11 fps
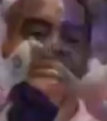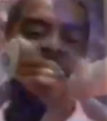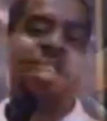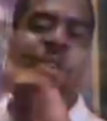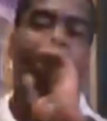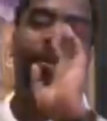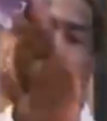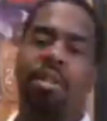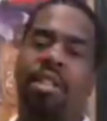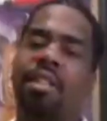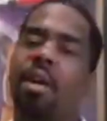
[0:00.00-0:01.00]
end it on the
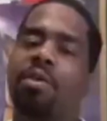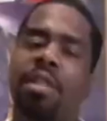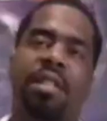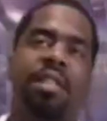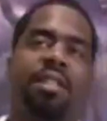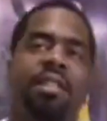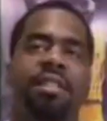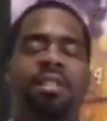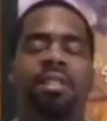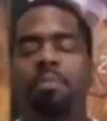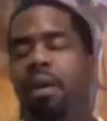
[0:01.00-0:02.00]
Boston Celtics
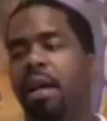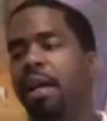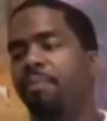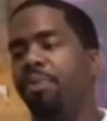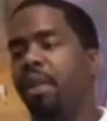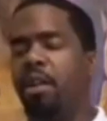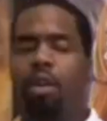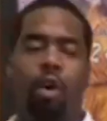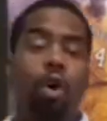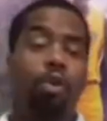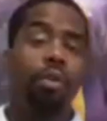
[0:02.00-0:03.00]
Sixers, but in the
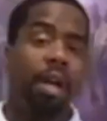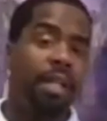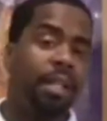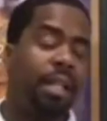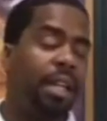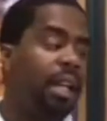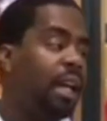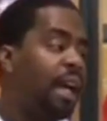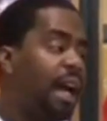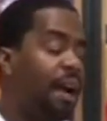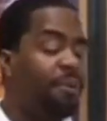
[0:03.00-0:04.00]
long run,
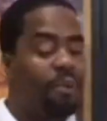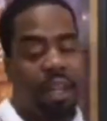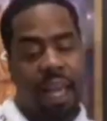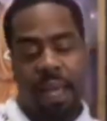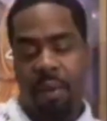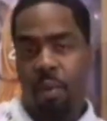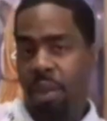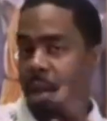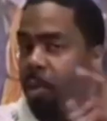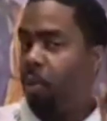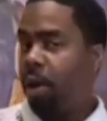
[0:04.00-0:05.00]
I feel like with
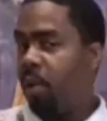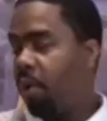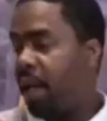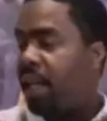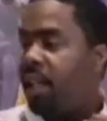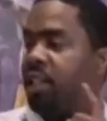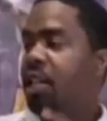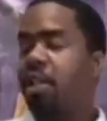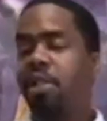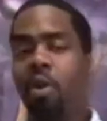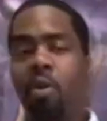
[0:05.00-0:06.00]
them winning one at each
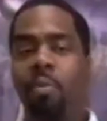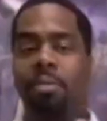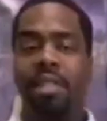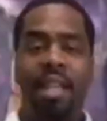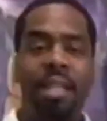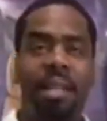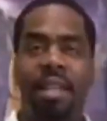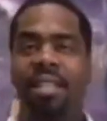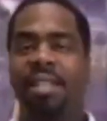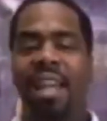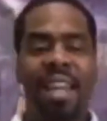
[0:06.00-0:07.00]
other's home, it's
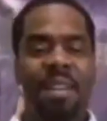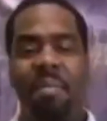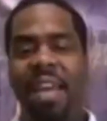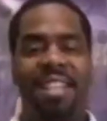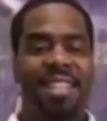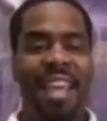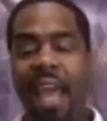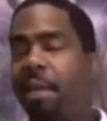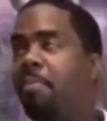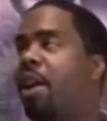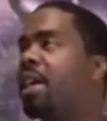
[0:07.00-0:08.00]
any man's
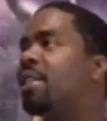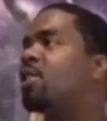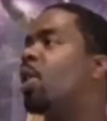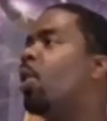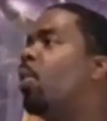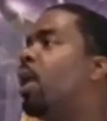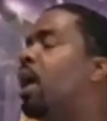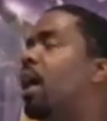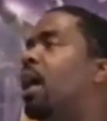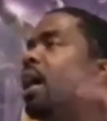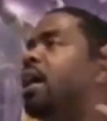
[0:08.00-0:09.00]
game, right? So
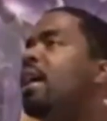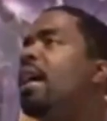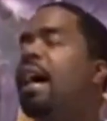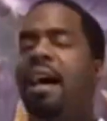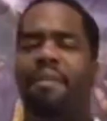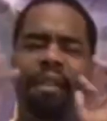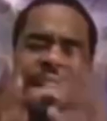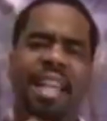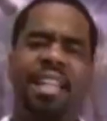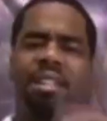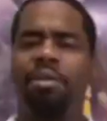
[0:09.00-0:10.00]
I feel like
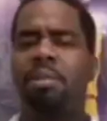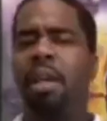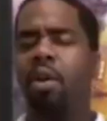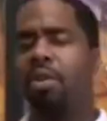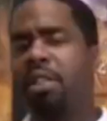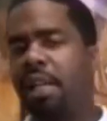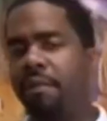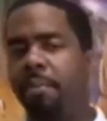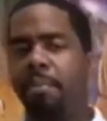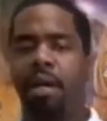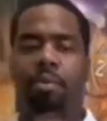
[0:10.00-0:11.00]
that series may go to
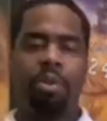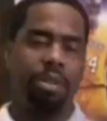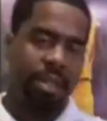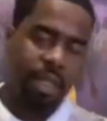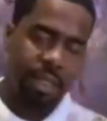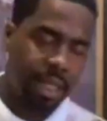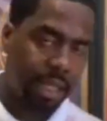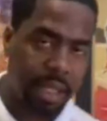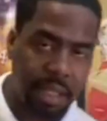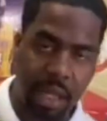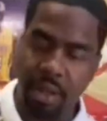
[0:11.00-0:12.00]
7, but we'll discuss that
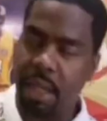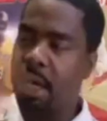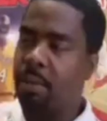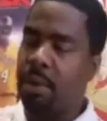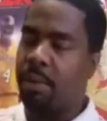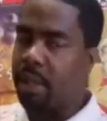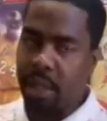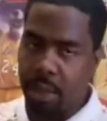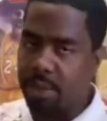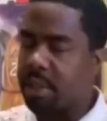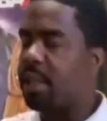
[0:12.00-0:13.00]
later down the line when we get
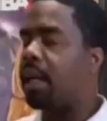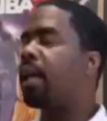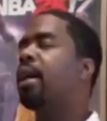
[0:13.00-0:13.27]
closer to that.